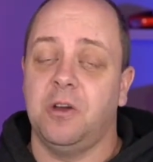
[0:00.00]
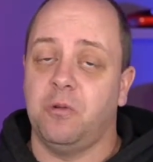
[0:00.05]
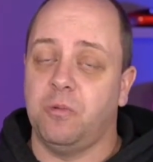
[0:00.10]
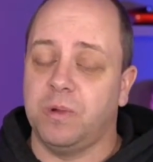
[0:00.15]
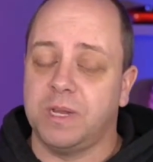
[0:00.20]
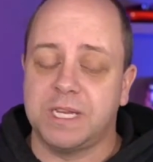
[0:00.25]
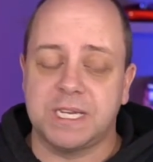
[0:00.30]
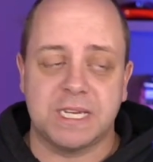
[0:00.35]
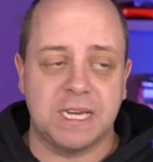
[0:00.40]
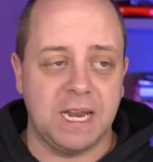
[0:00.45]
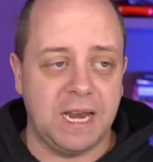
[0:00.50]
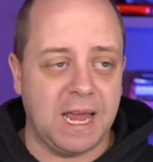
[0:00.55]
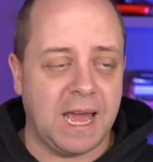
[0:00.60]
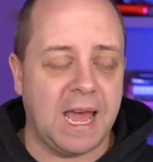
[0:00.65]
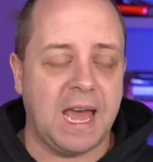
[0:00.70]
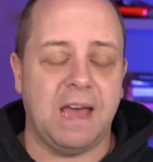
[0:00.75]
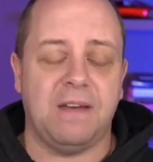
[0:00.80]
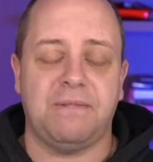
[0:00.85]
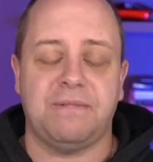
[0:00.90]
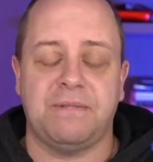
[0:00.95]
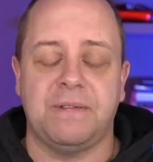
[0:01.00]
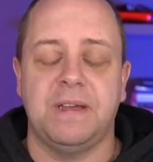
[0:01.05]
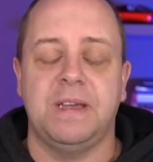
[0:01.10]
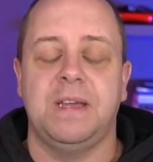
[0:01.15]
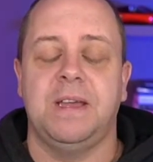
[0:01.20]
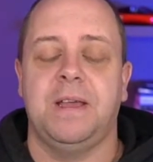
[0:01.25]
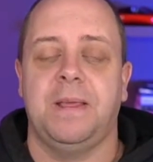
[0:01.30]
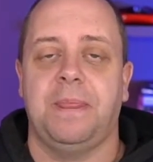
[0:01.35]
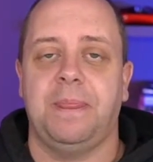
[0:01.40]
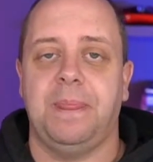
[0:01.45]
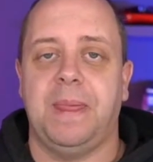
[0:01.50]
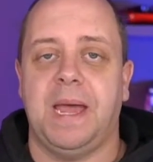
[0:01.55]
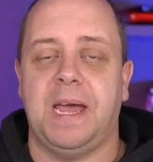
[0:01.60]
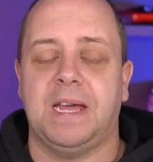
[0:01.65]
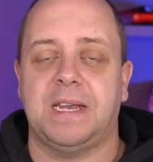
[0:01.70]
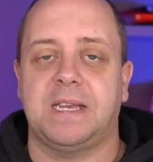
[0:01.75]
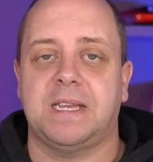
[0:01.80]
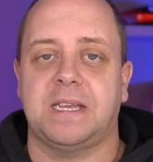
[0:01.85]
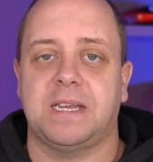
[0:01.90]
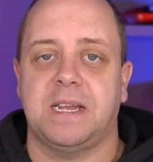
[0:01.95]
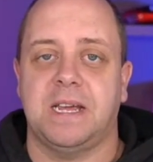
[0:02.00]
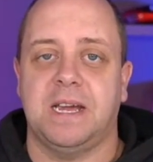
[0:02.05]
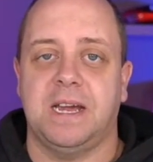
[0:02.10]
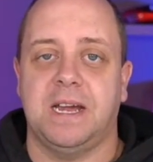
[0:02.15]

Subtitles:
will still have that